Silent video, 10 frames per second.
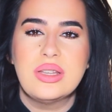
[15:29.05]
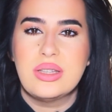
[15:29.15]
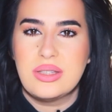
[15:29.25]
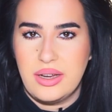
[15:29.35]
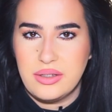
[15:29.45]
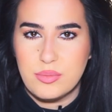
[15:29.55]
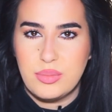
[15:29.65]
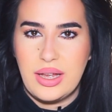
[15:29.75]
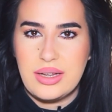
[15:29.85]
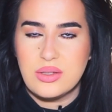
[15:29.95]
designer
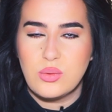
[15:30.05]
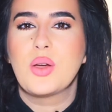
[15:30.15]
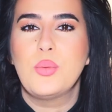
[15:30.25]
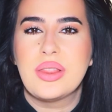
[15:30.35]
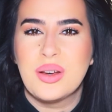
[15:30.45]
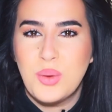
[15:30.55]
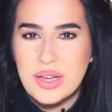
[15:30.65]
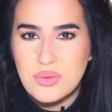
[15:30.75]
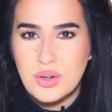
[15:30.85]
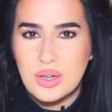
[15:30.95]
blends with a
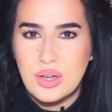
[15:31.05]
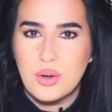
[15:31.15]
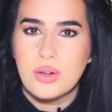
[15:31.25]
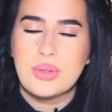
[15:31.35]
white floral accord,